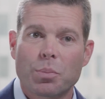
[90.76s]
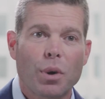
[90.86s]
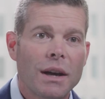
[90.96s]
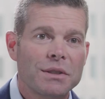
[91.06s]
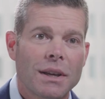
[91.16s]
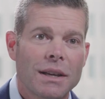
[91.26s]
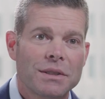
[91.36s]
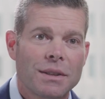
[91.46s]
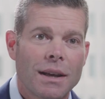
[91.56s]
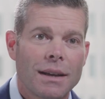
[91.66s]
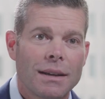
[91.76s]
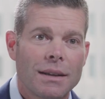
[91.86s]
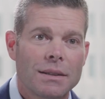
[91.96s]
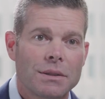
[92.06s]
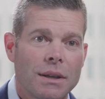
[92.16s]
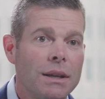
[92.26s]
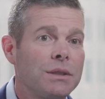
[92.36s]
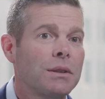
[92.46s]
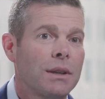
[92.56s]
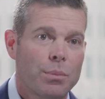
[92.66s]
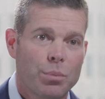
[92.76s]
a process that is easily